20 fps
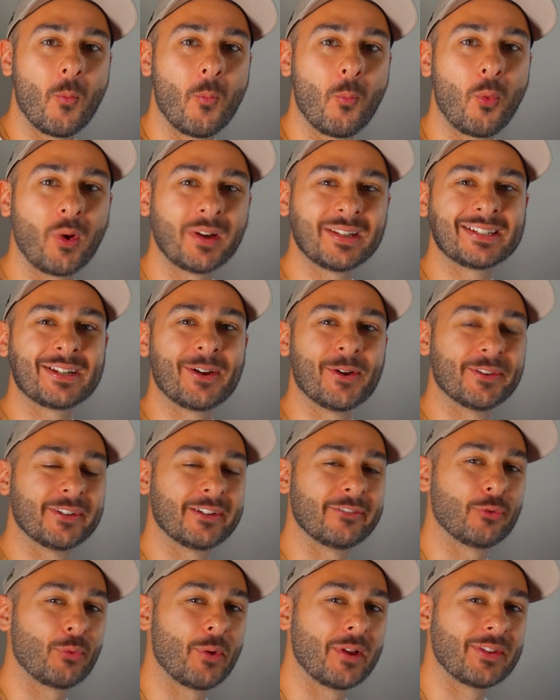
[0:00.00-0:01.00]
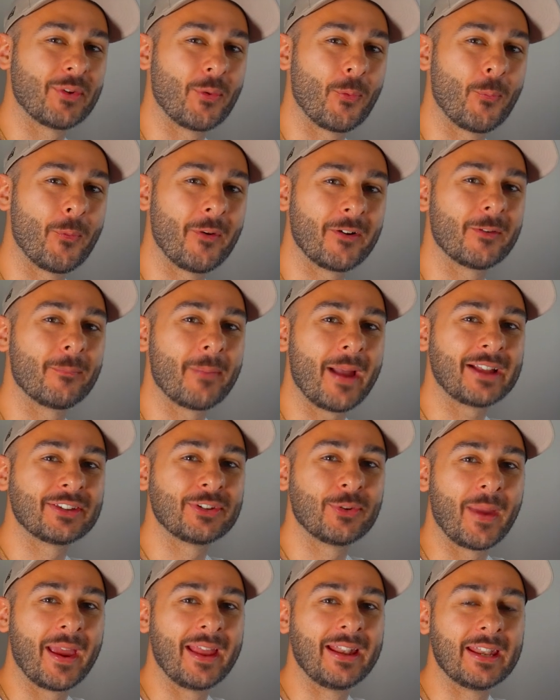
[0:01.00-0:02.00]
What is going on, everyone? Welcome back to
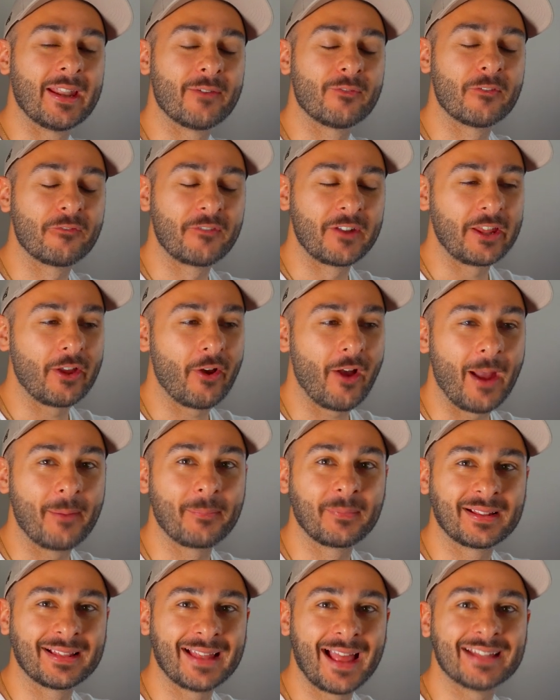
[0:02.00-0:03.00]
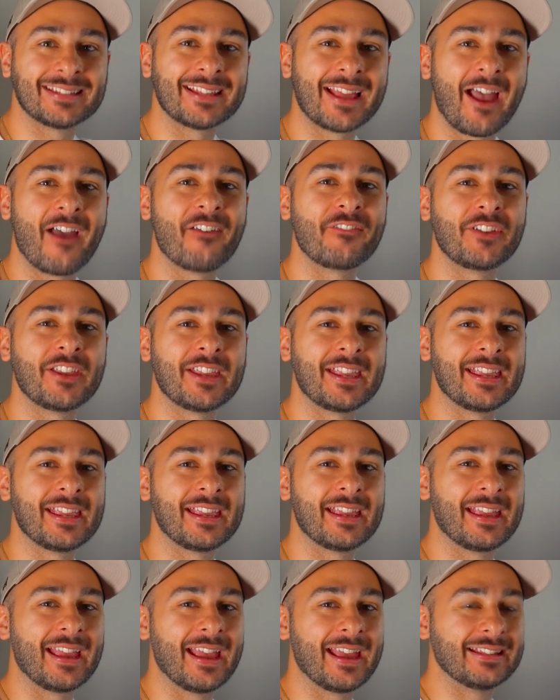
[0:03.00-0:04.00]
another video. I'm glad to have you
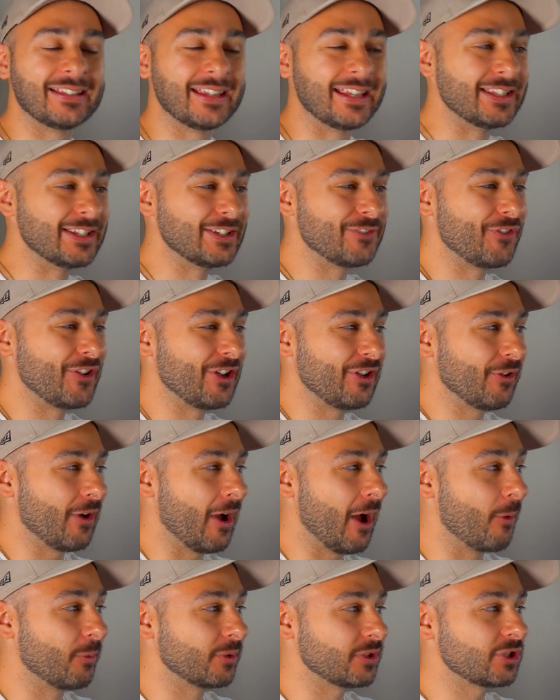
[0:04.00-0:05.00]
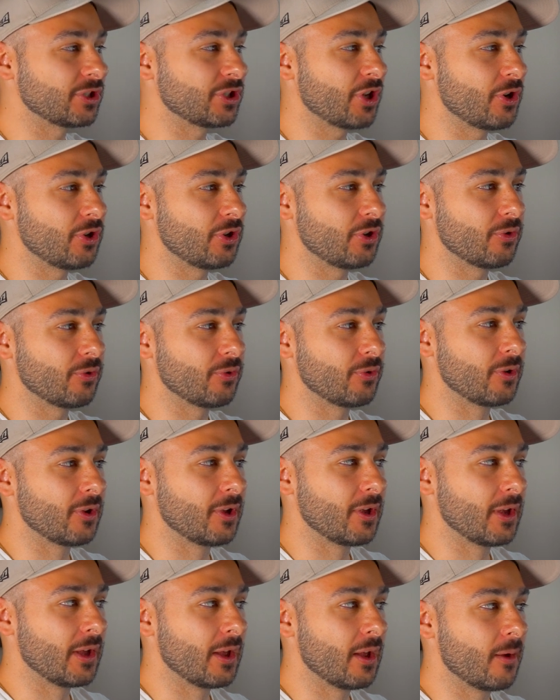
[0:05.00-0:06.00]
here. And in this video, I want to show you
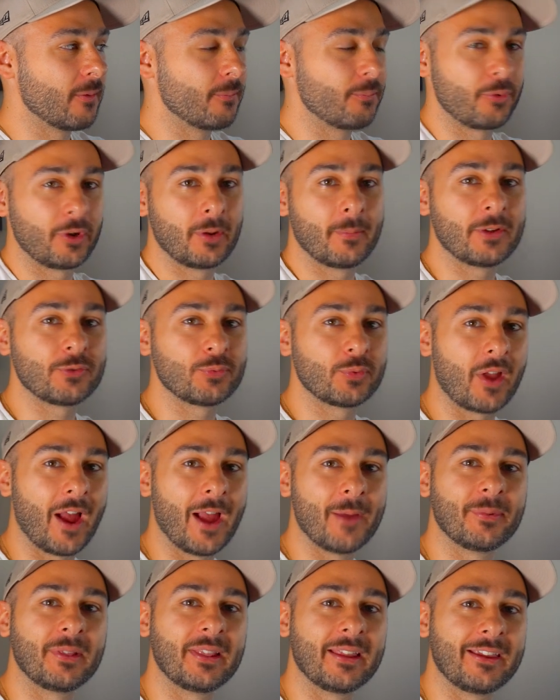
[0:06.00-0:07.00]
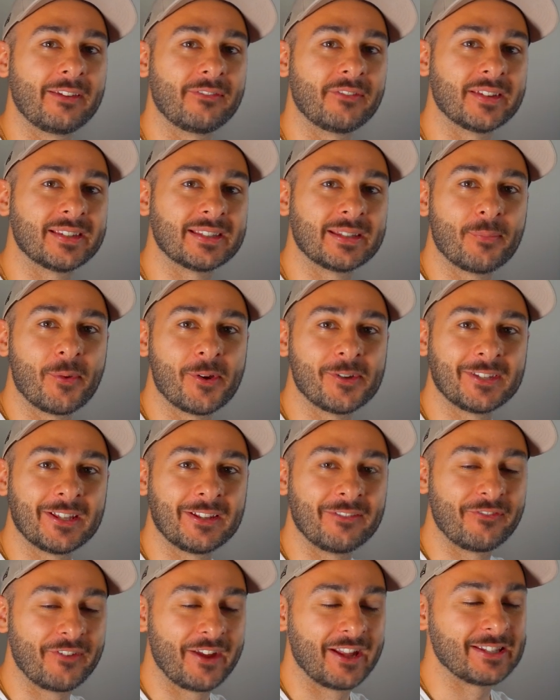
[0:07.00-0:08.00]
pretty much what I believe is the most
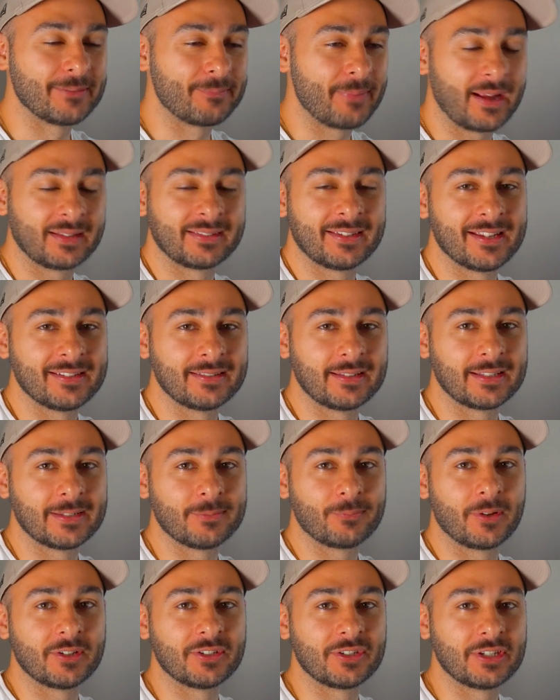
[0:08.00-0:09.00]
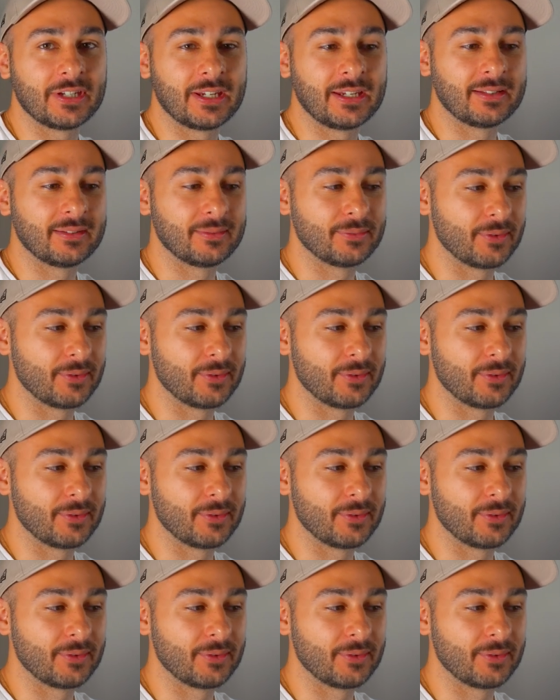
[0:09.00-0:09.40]
advanced backtesting spreadsheet